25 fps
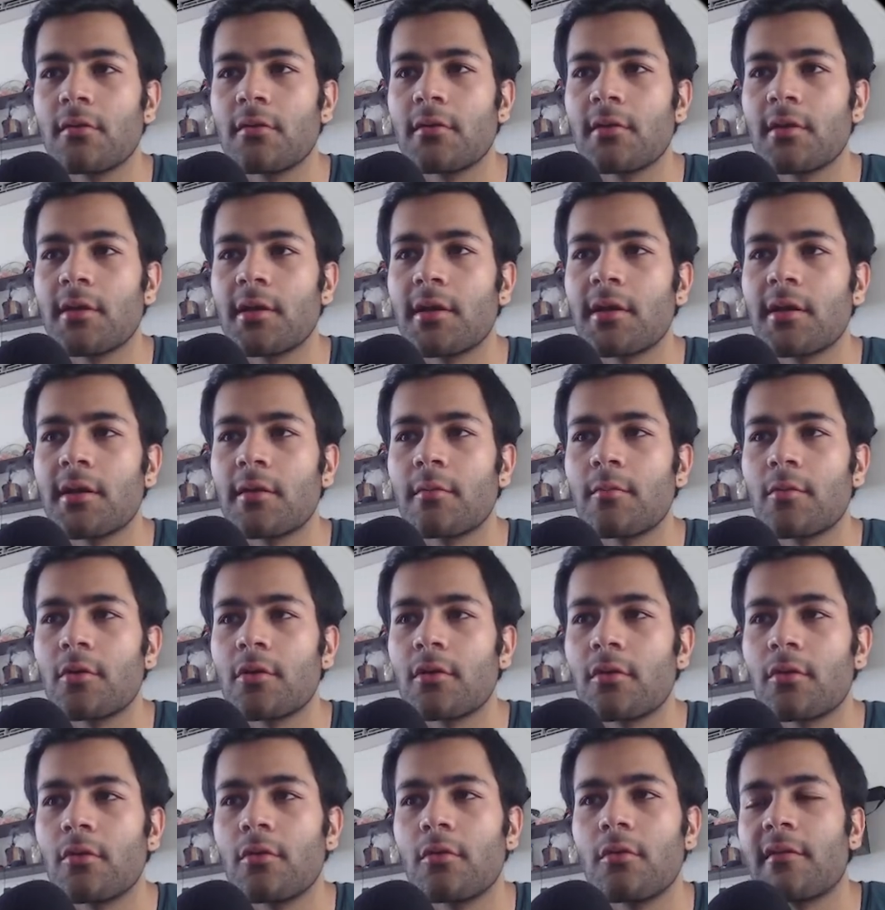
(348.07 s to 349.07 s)
then I'm going
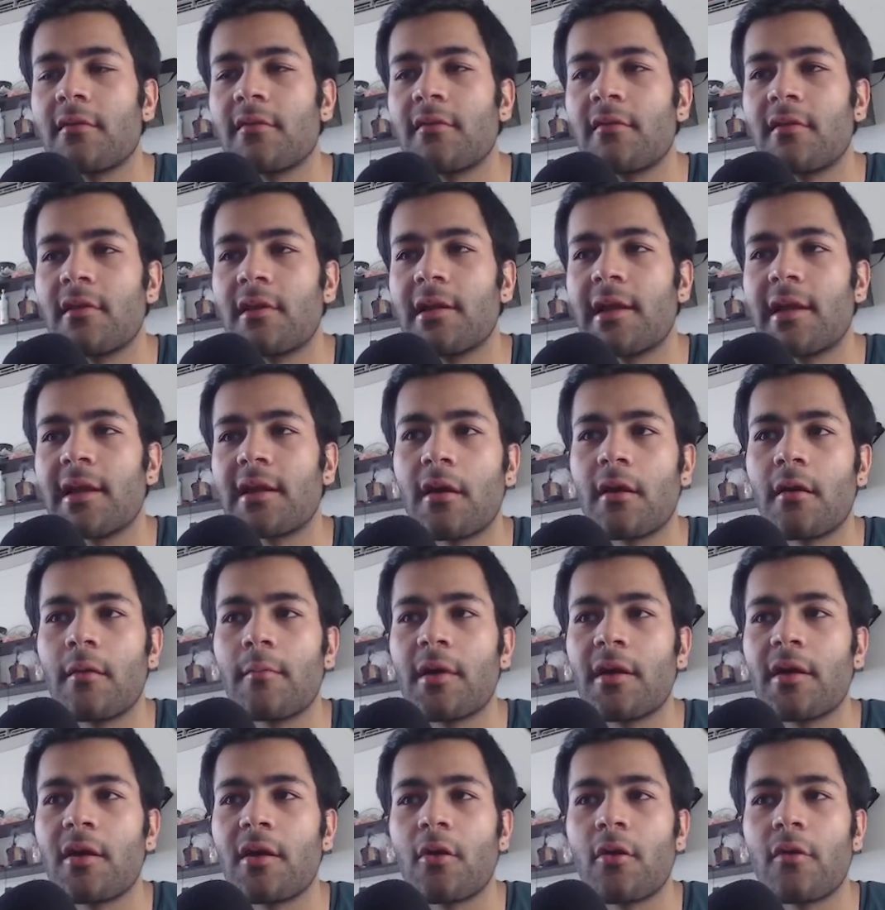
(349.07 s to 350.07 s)
to go select
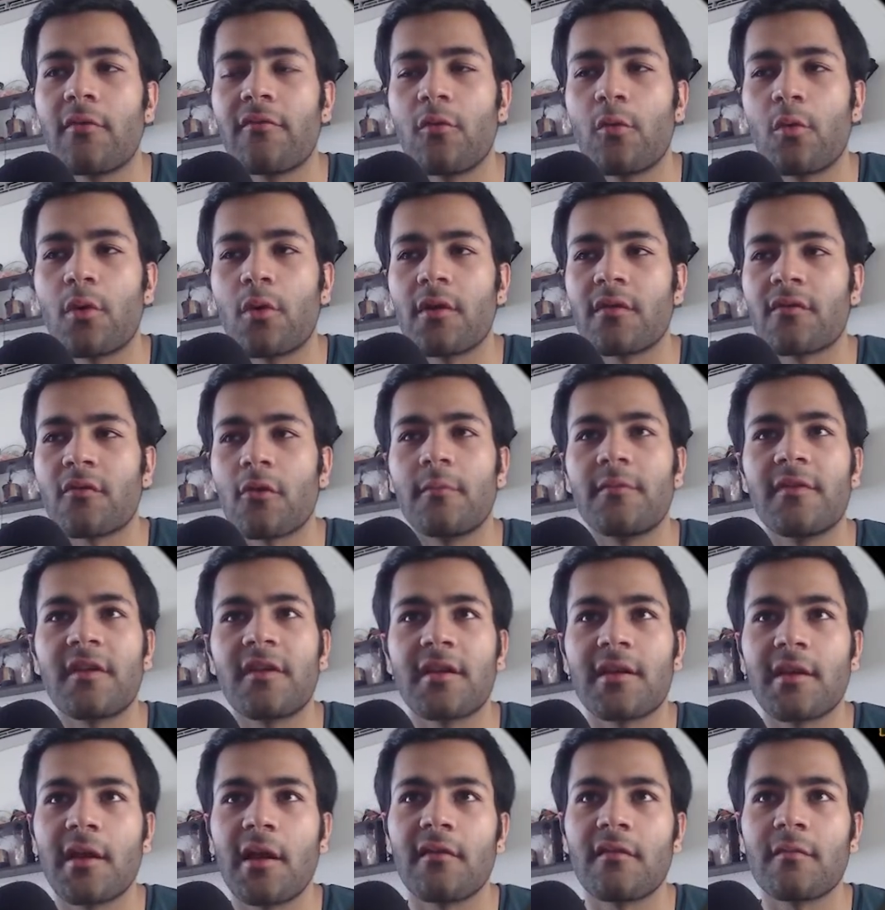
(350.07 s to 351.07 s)
my focus
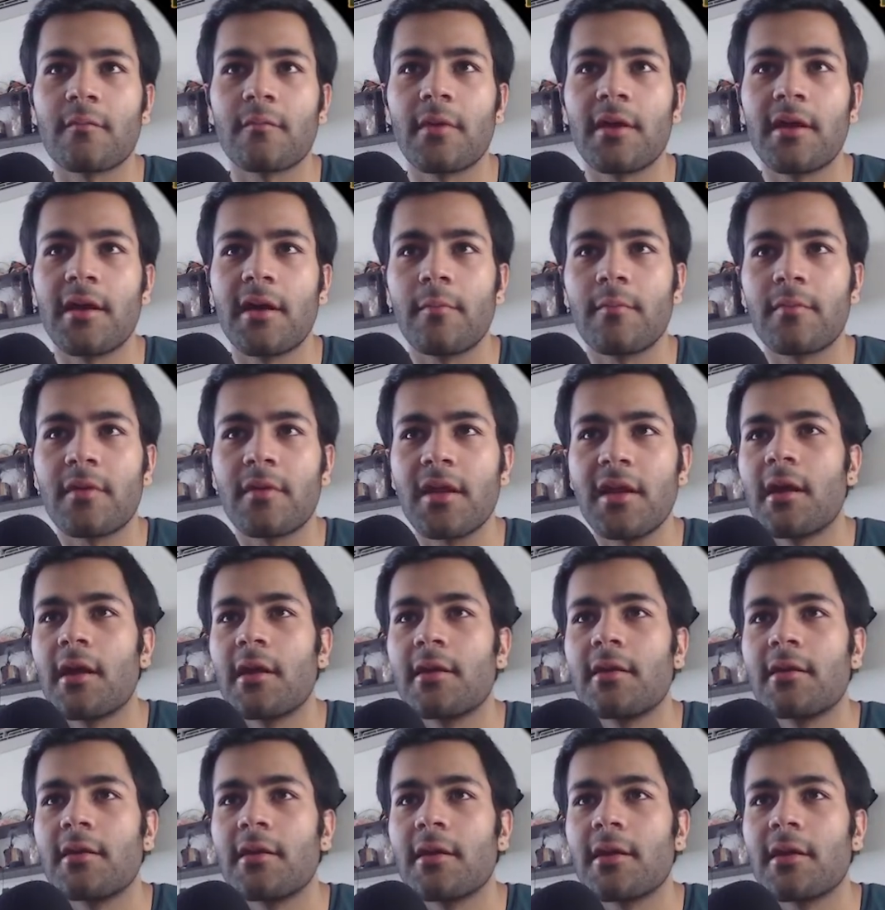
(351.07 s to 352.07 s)
object as my empty
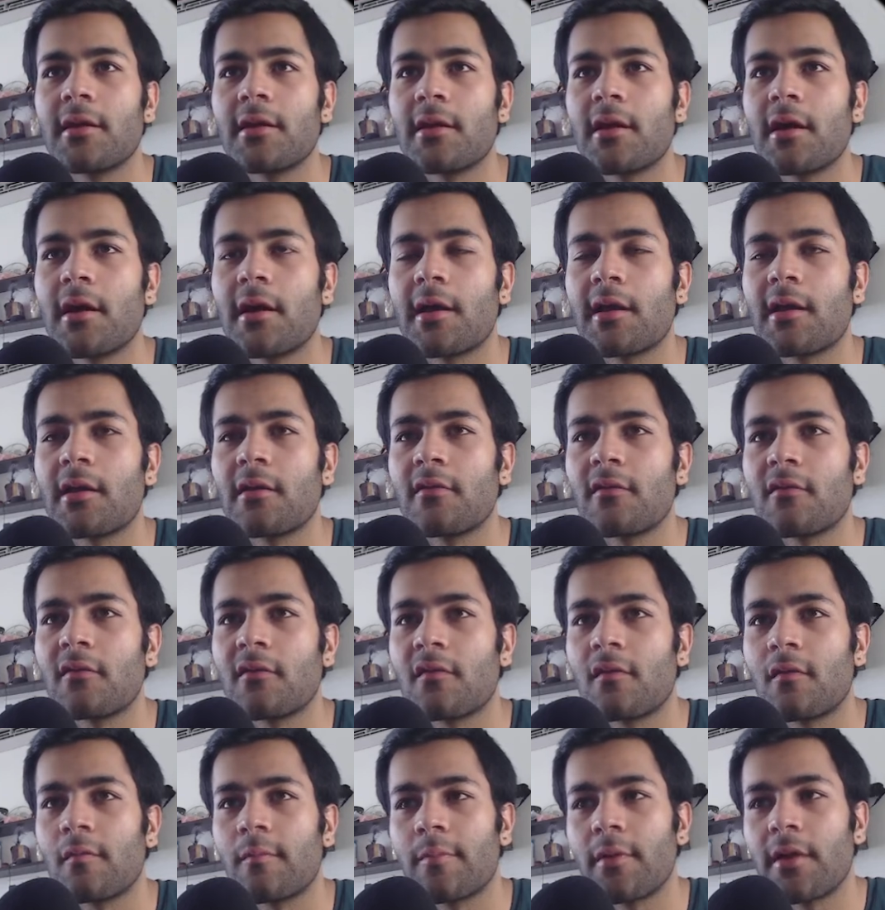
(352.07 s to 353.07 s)
and then I can
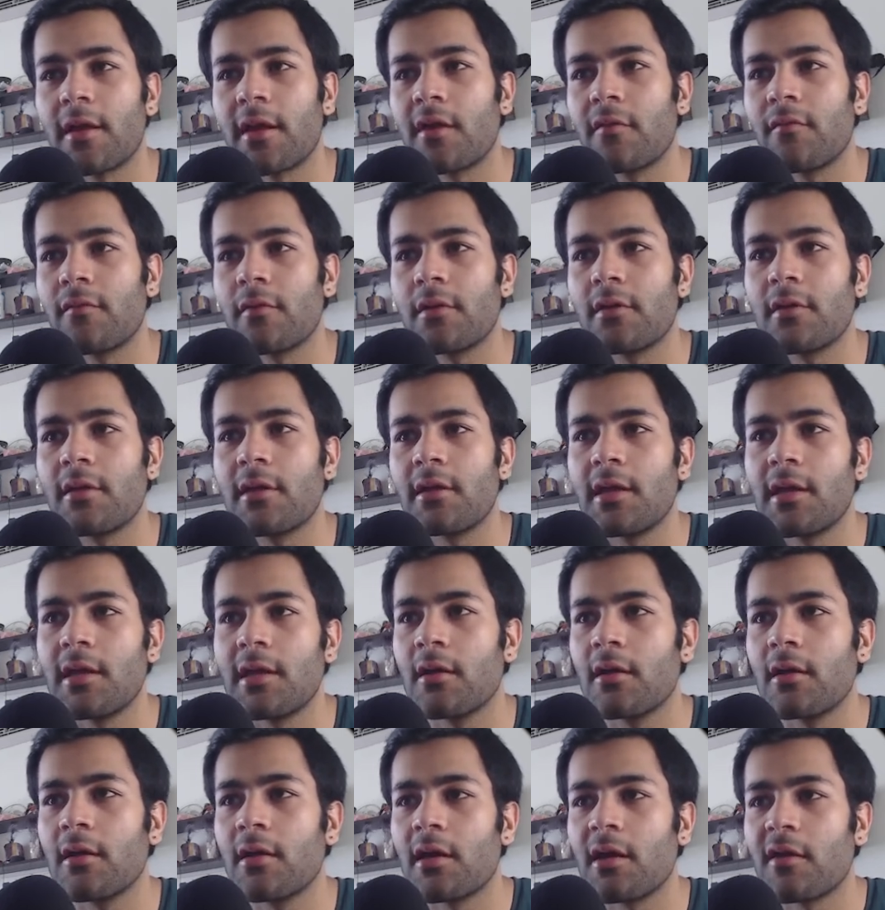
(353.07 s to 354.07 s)
just play with
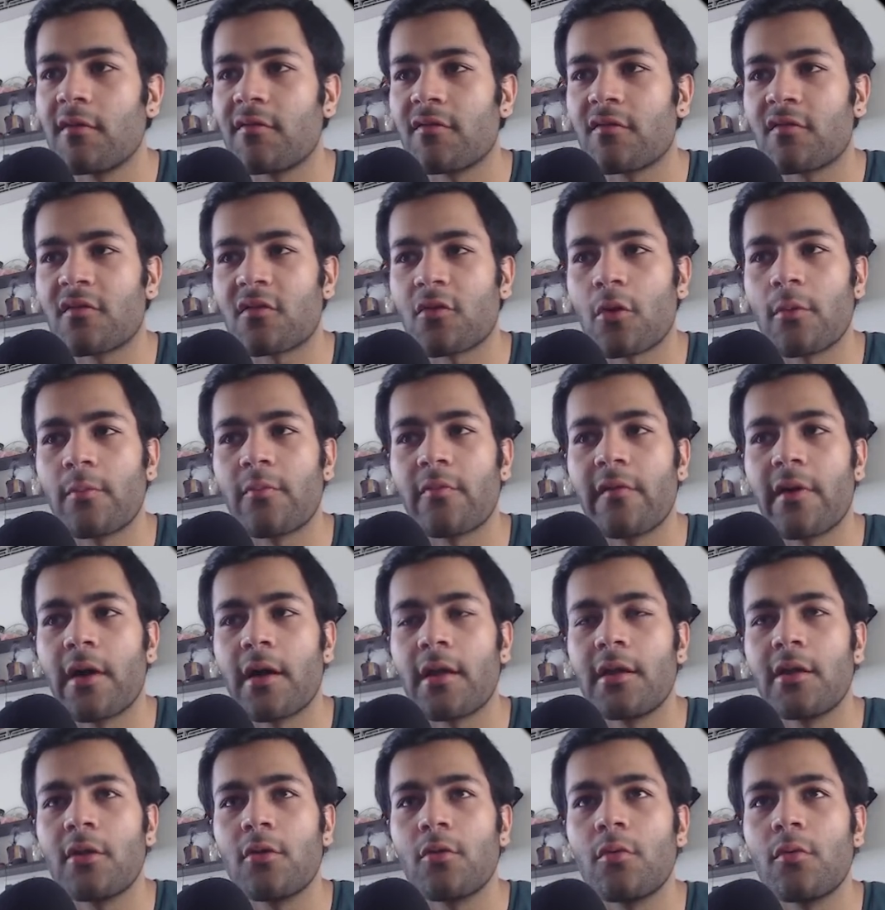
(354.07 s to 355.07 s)
the f-stop
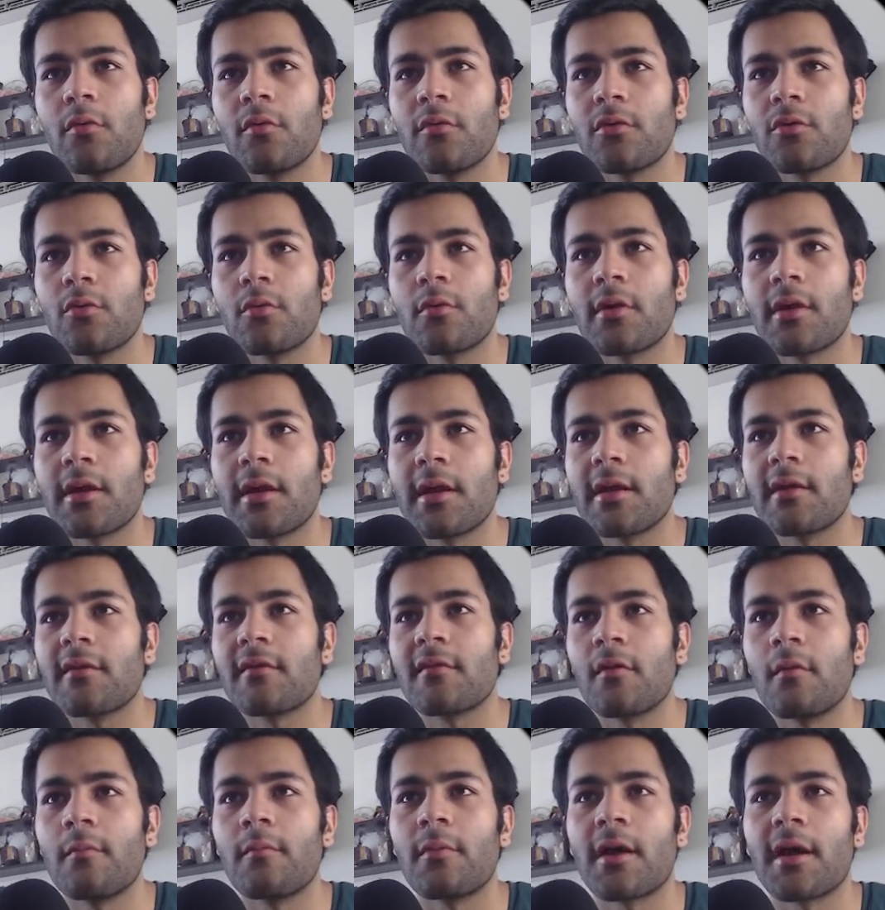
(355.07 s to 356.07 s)
value to create
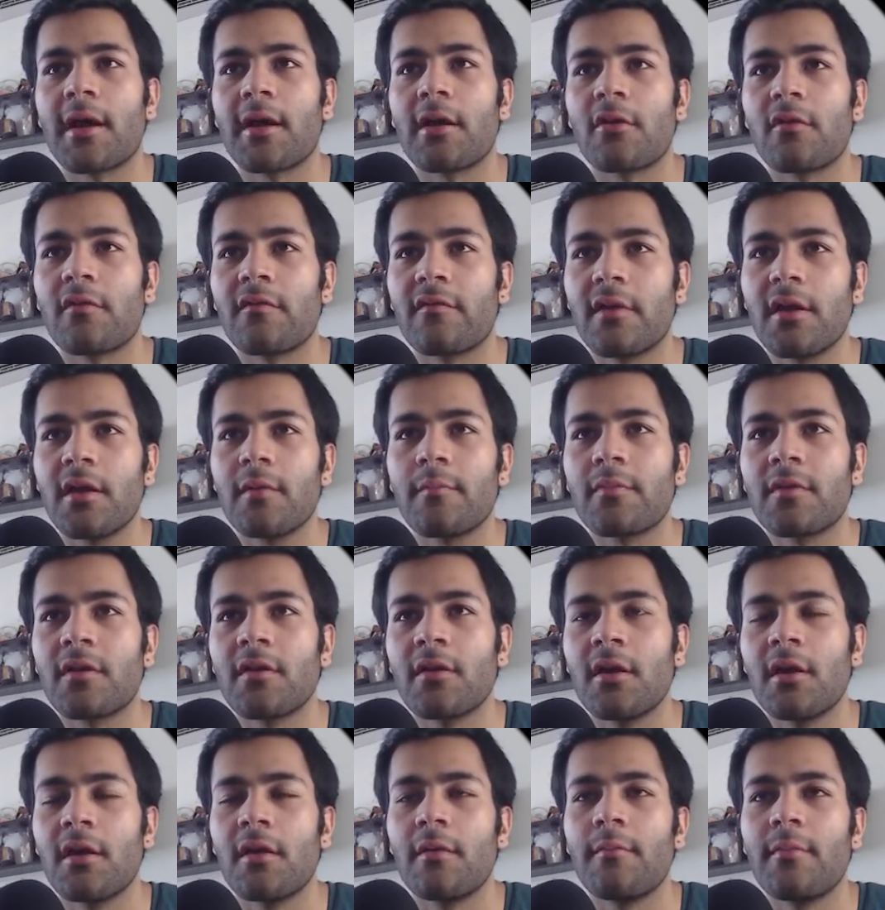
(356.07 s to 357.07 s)
some kind of depth
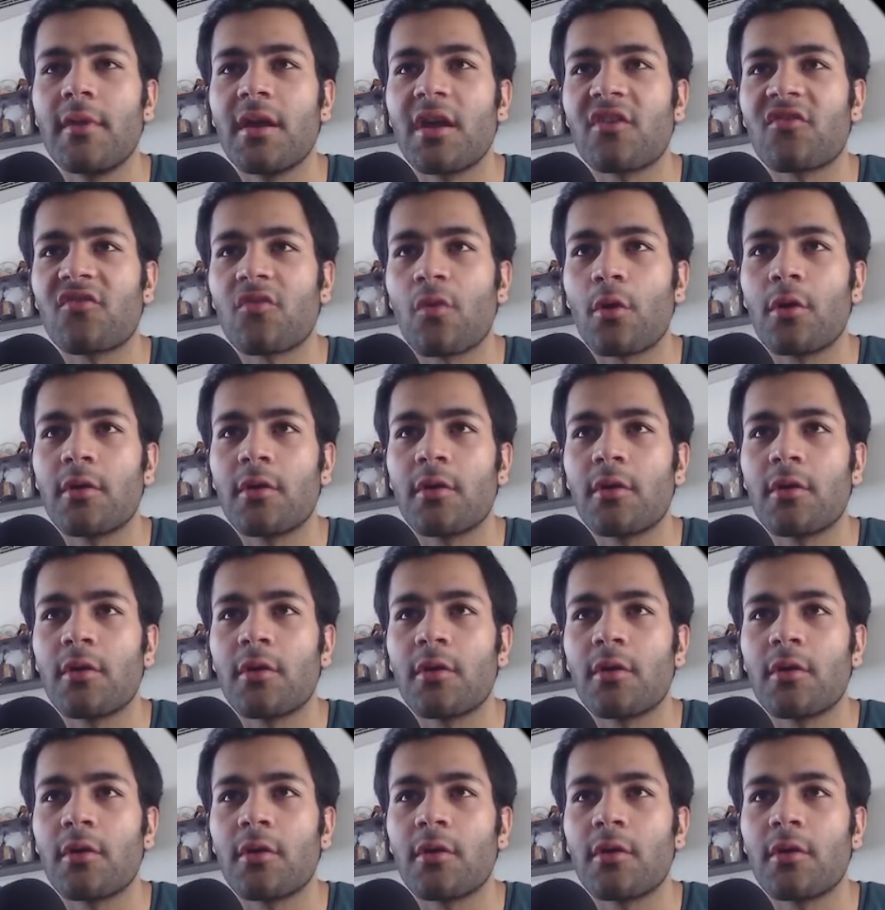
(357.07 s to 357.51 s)
make sure